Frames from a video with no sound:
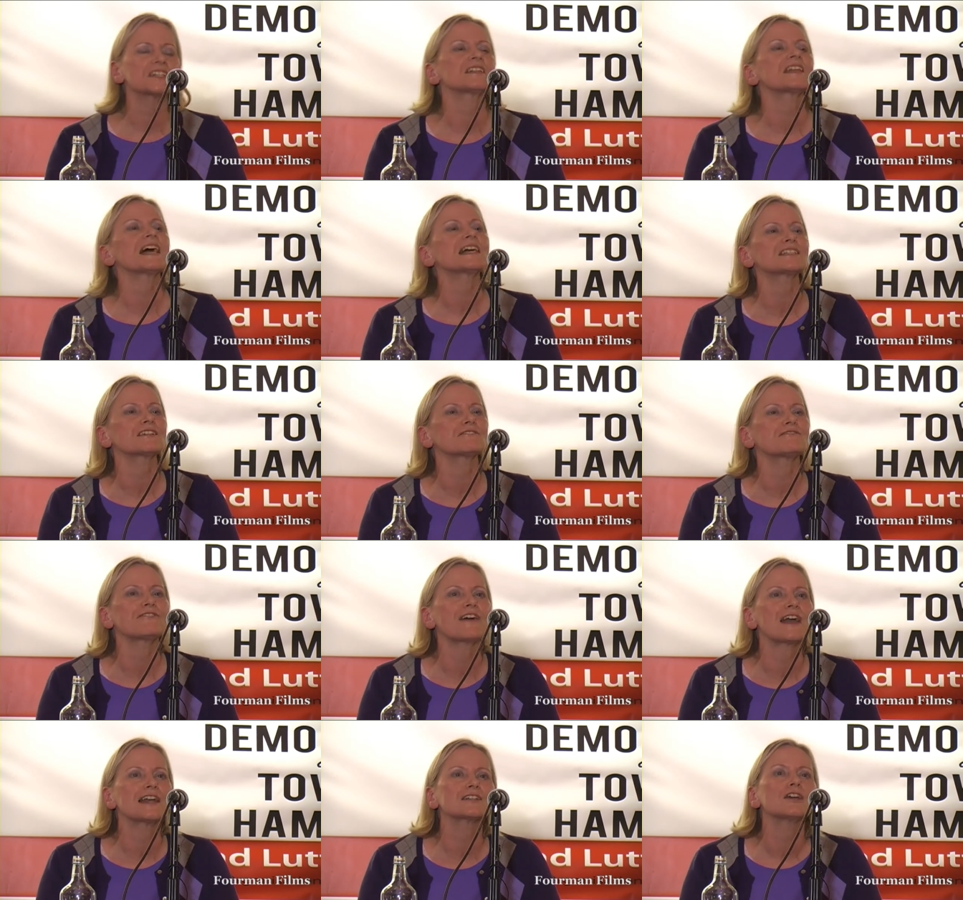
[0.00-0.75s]
to that
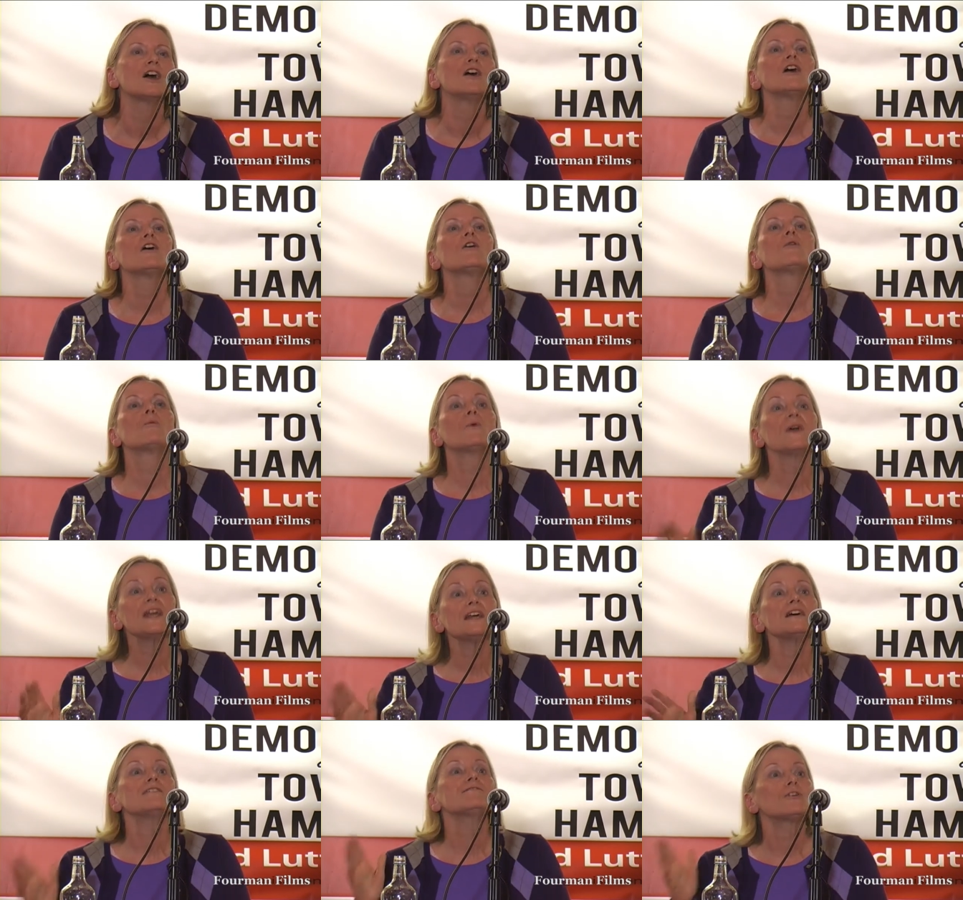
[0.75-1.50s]
effect.
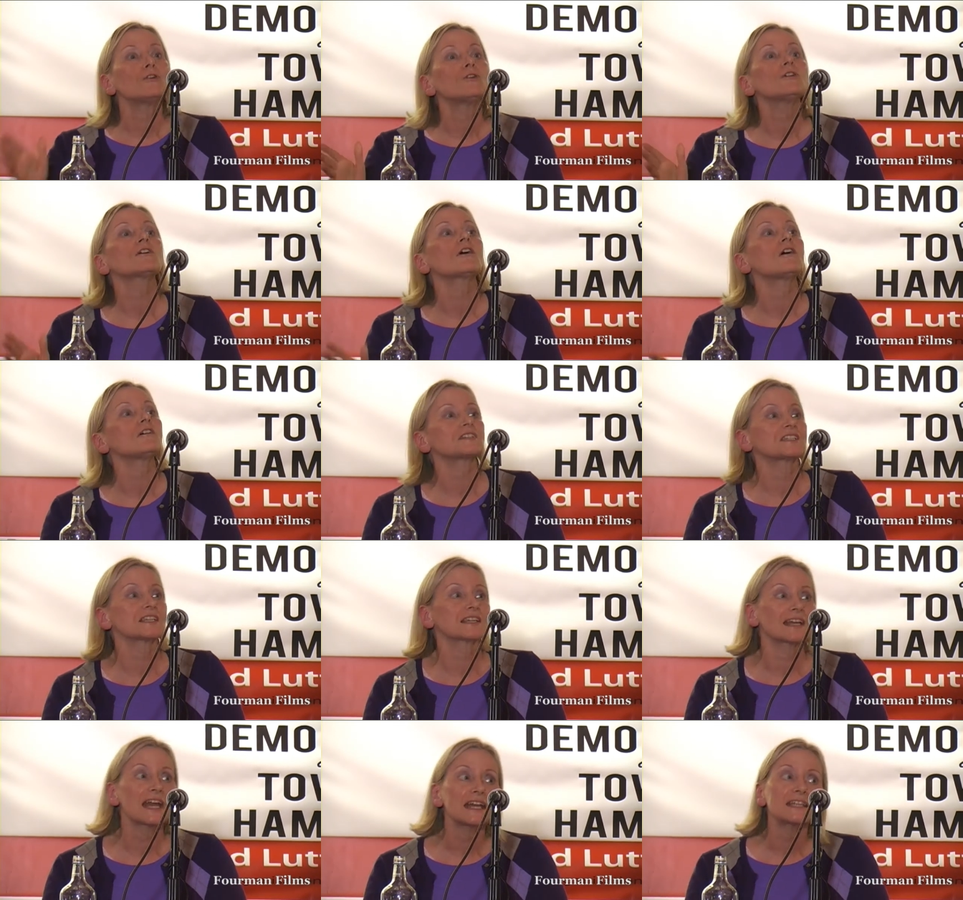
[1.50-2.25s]
We have all
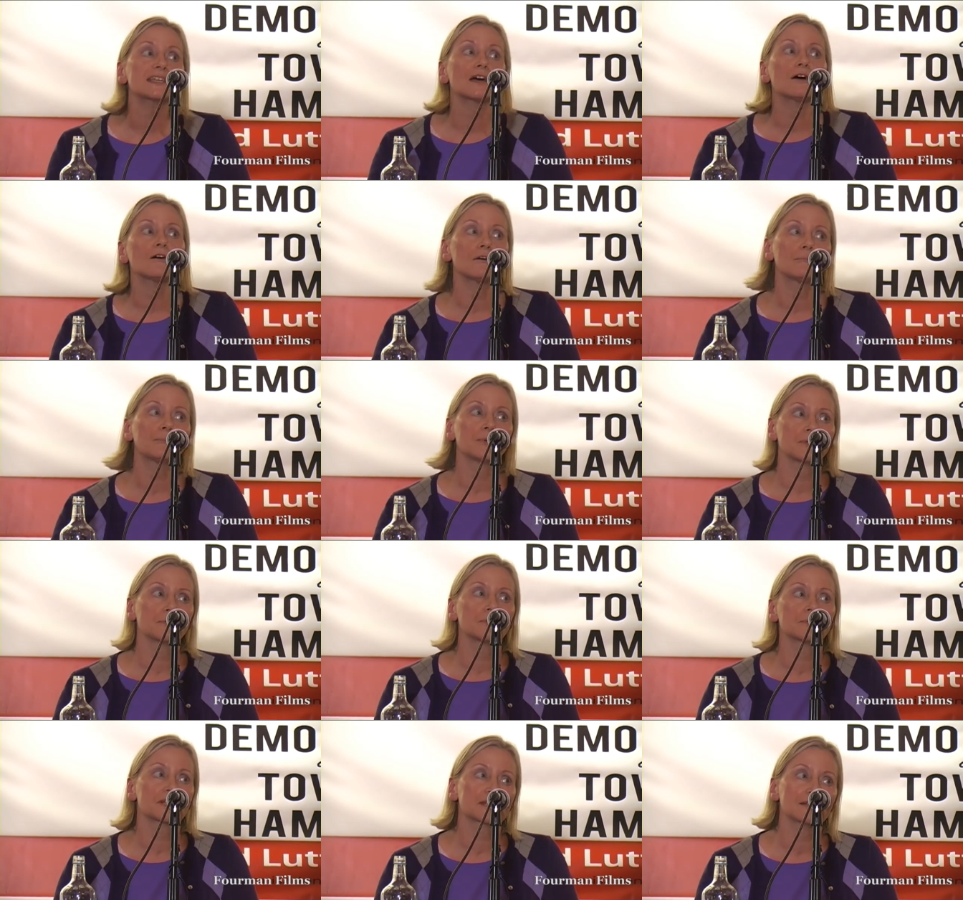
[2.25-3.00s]
got to get our
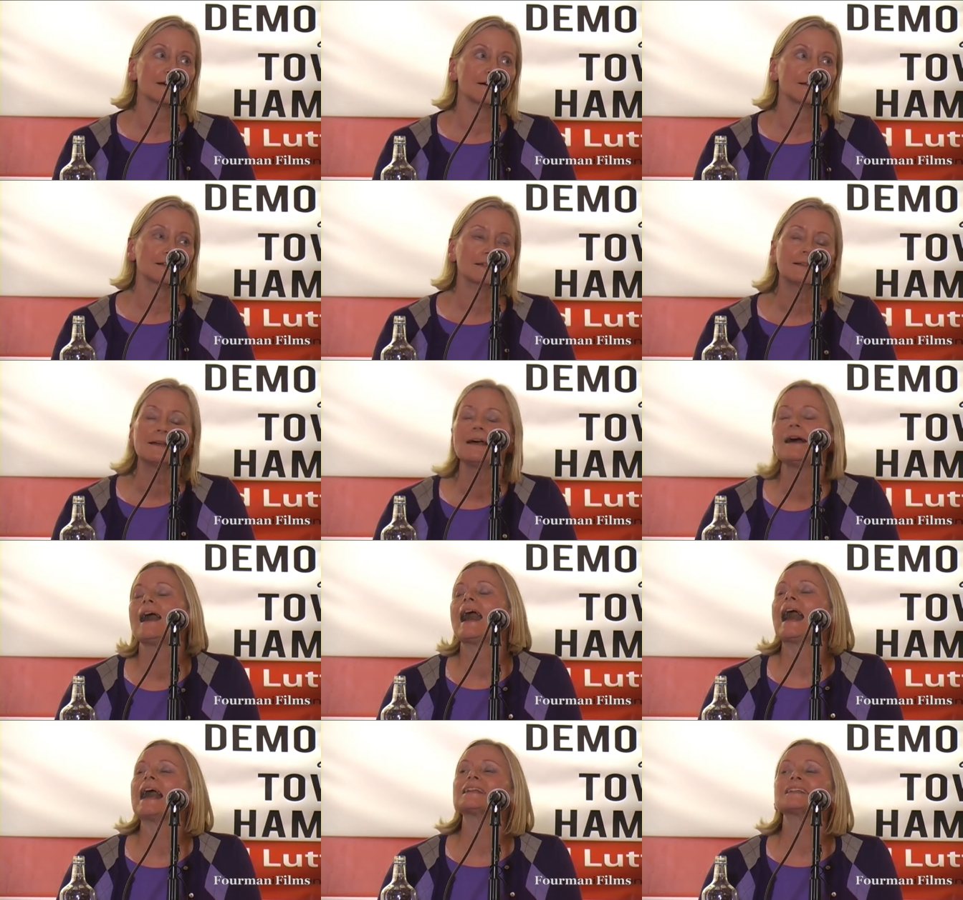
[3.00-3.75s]
boots on
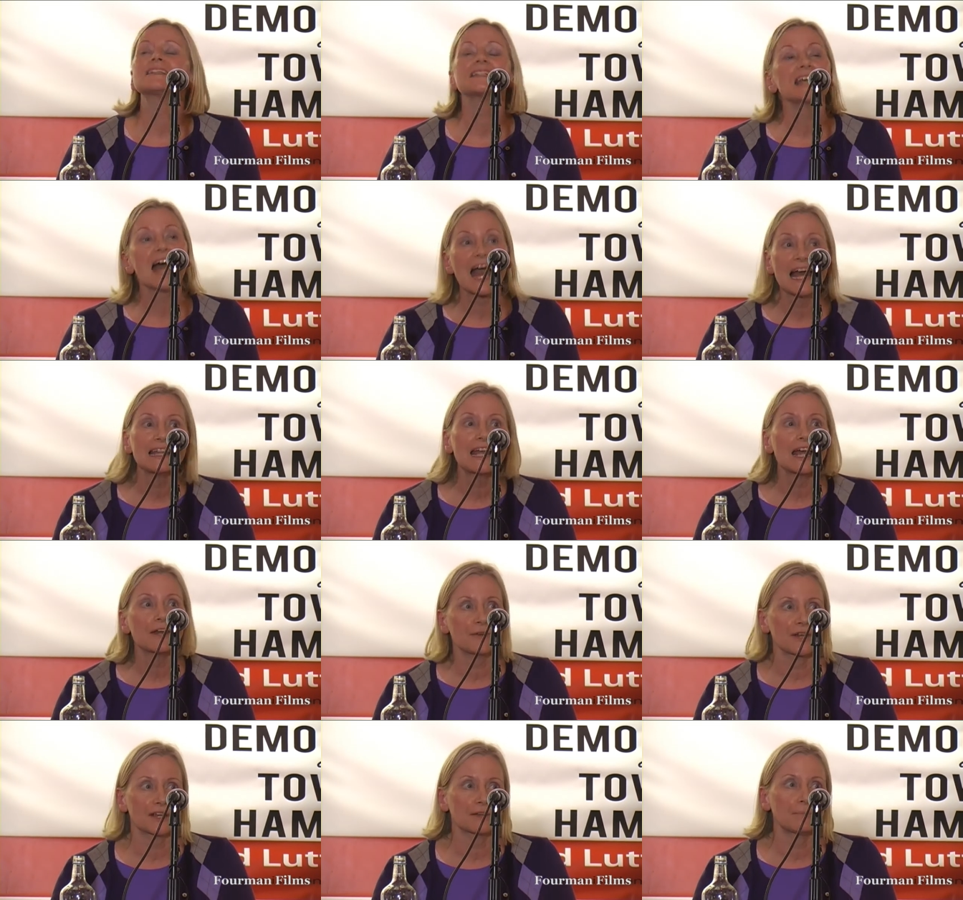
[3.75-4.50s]
and tell
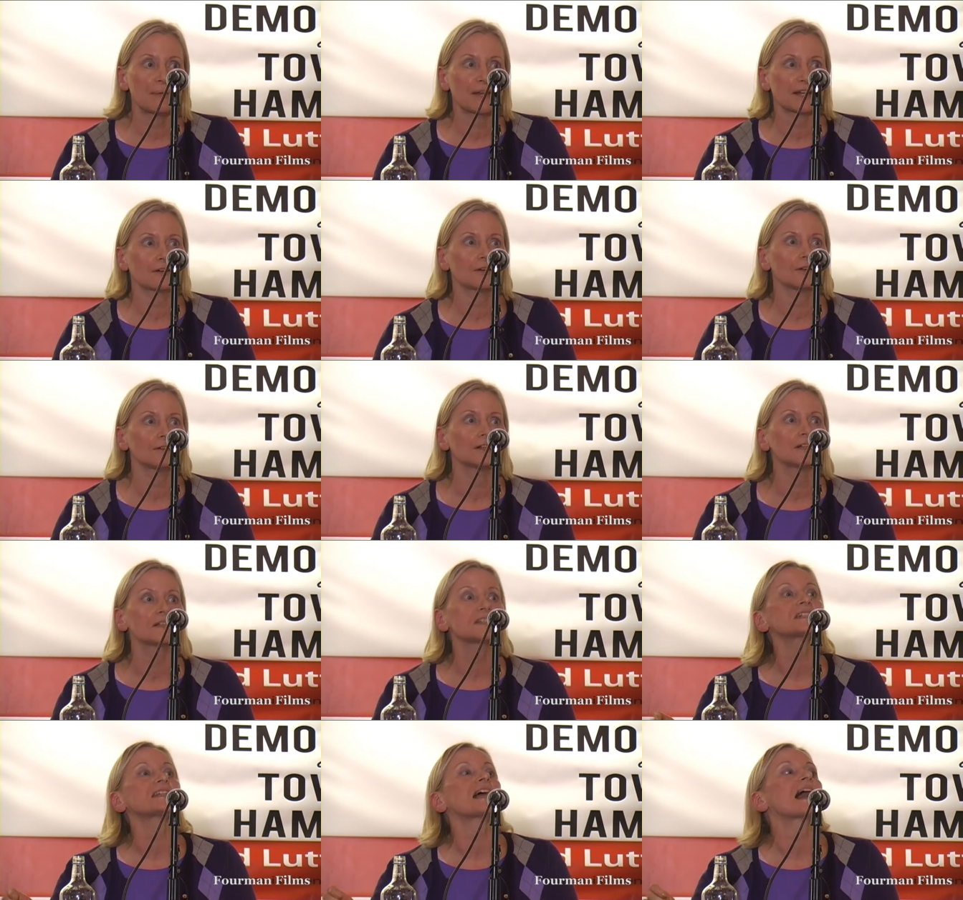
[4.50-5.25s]
Eric
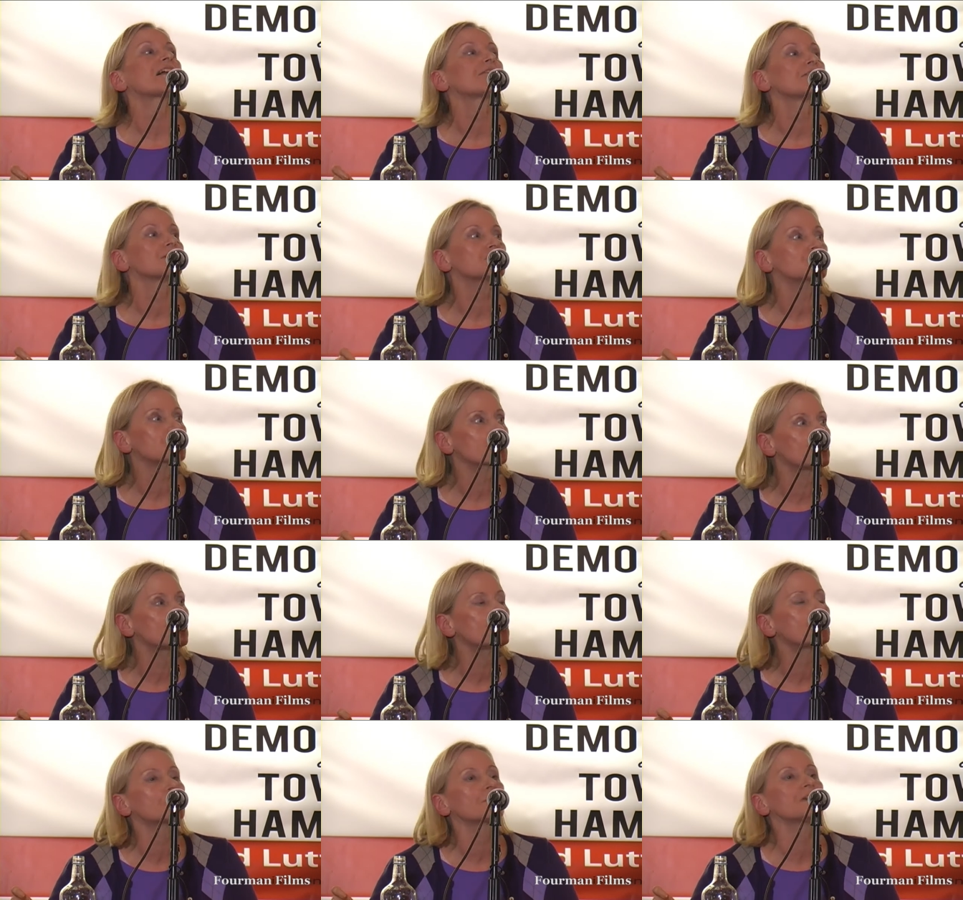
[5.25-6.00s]
Pickles and the
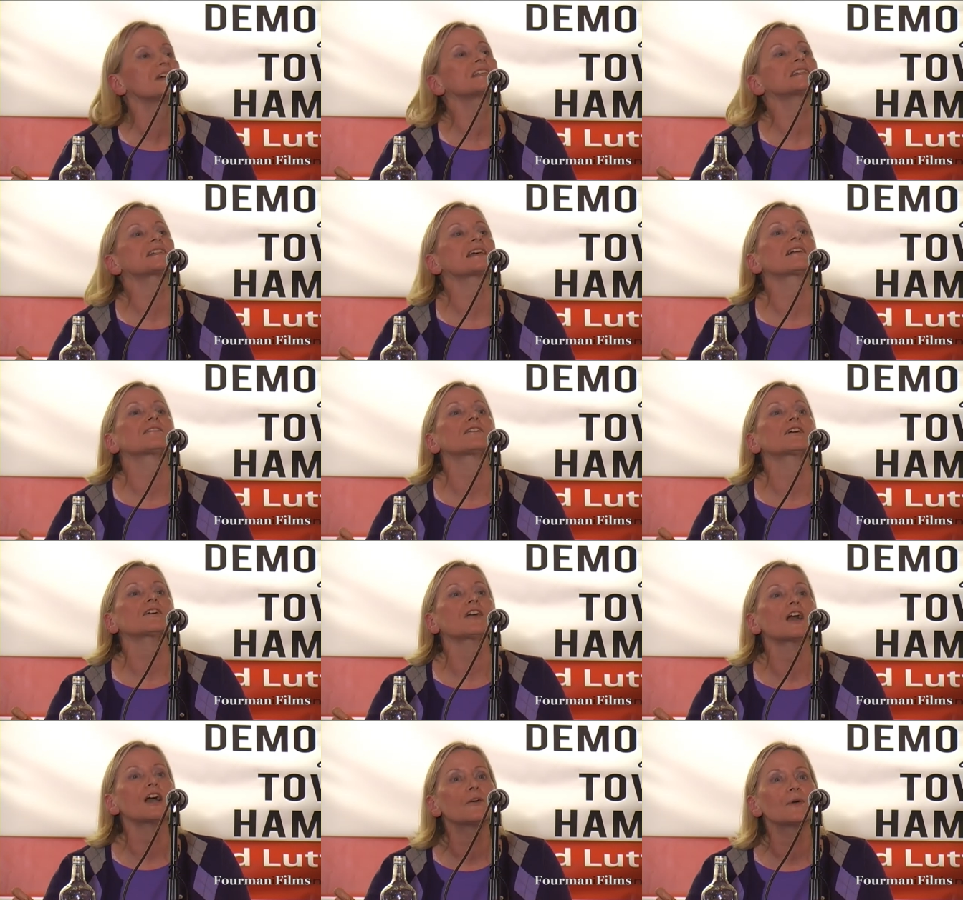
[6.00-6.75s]
Tories and
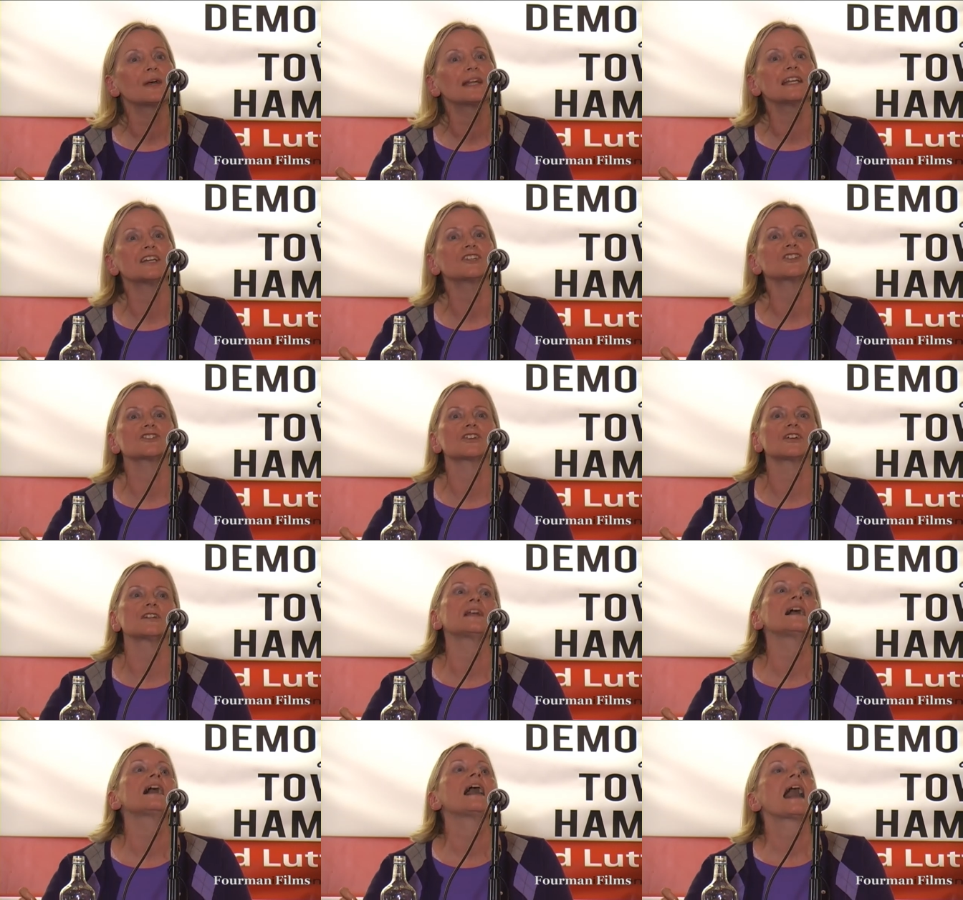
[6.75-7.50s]
the
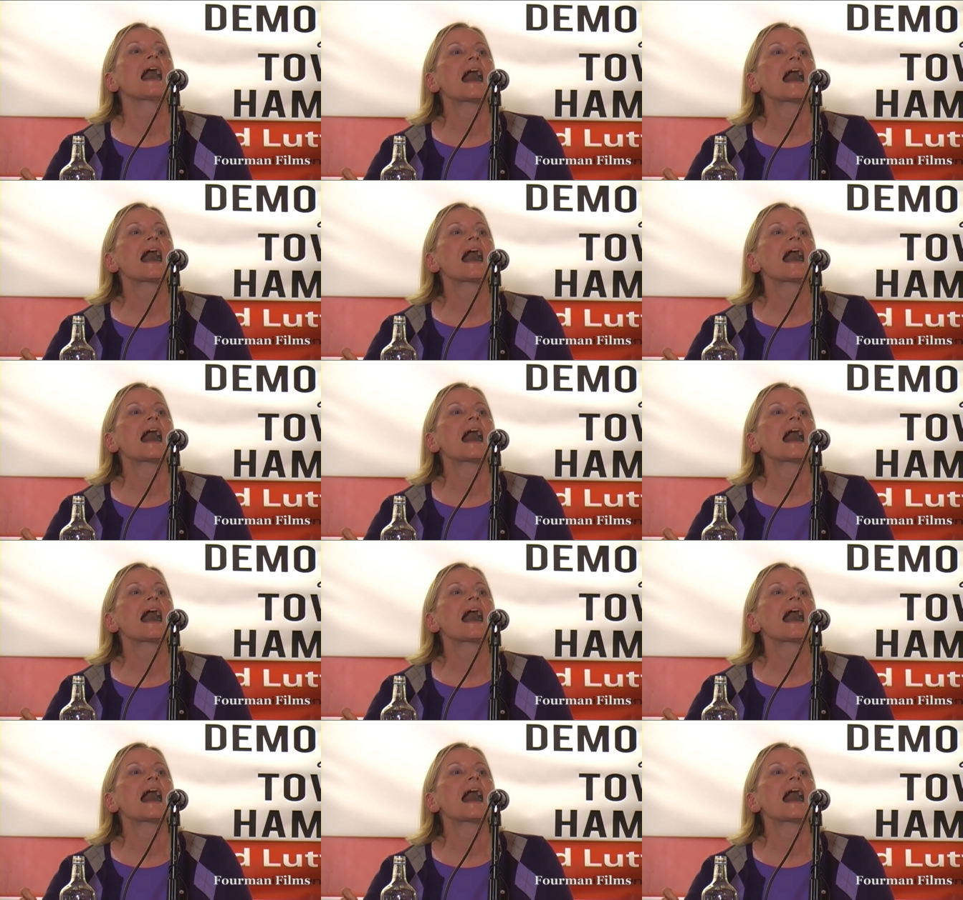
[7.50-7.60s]
Coalition